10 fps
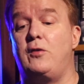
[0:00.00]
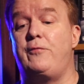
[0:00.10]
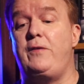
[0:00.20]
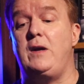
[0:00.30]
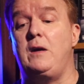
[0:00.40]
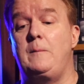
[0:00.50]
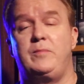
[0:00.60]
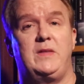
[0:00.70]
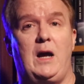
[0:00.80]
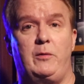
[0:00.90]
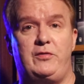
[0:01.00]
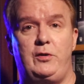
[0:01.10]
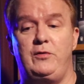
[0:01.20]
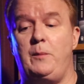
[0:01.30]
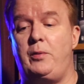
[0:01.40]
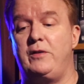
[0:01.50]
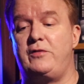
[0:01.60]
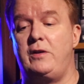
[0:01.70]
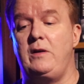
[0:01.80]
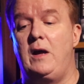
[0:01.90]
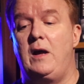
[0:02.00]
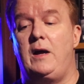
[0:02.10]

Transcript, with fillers: Sophia, now a student at Princeton,